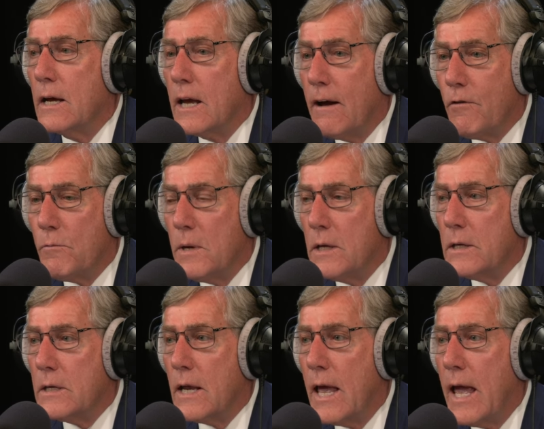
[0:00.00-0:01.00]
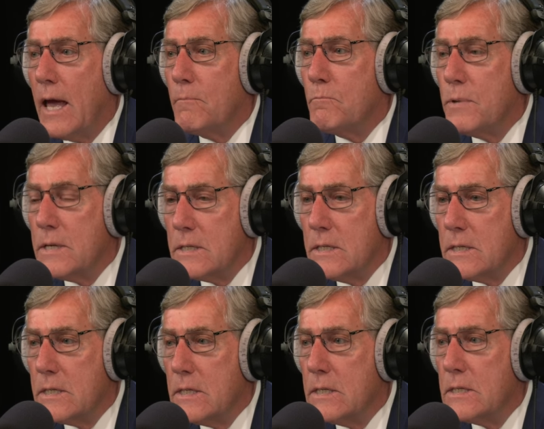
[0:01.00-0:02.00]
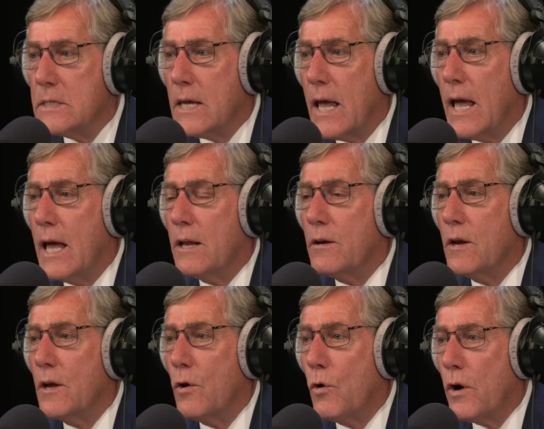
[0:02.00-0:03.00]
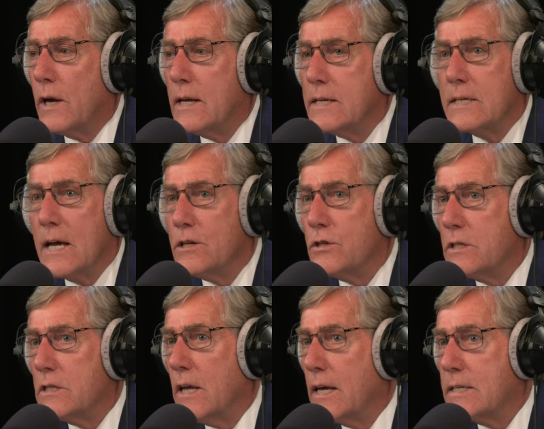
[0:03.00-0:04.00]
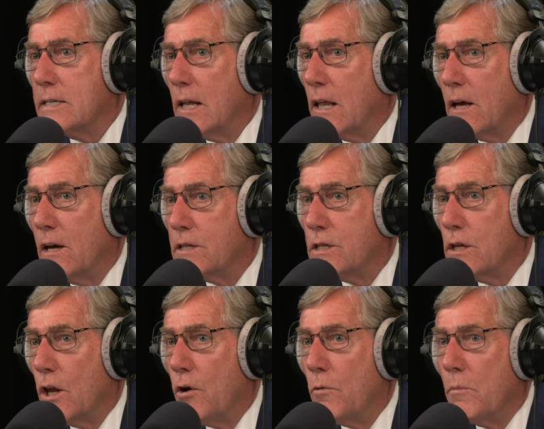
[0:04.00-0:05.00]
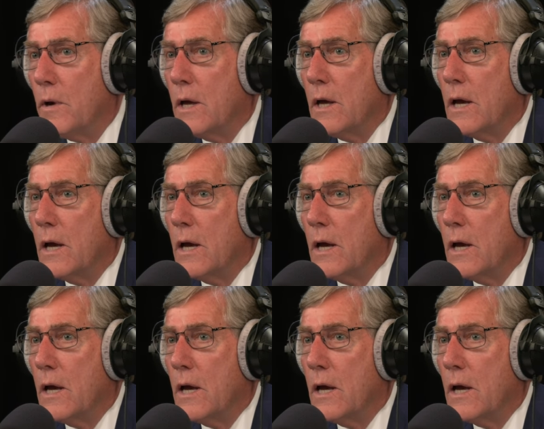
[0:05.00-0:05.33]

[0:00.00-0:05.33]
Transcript: government and businesses and organizations like Silicon Slope